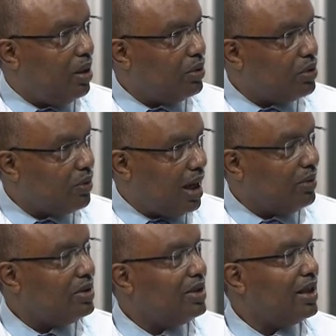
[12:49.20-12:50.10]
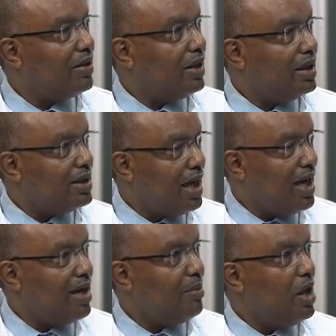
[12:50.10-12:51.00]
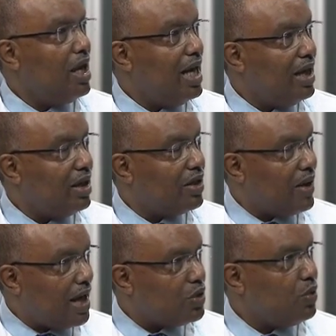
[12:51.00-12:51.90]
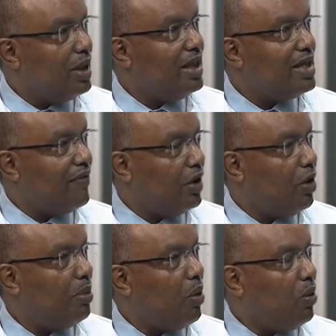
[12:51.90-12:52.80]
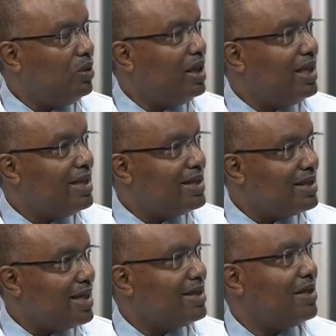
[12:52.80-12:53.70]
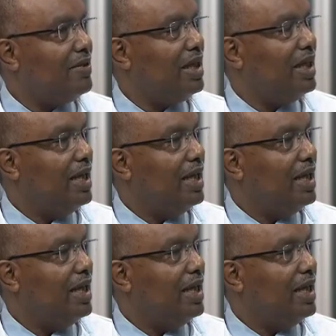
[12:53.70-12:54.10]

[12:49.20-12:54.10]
throughout their time, gradually develop all the necessary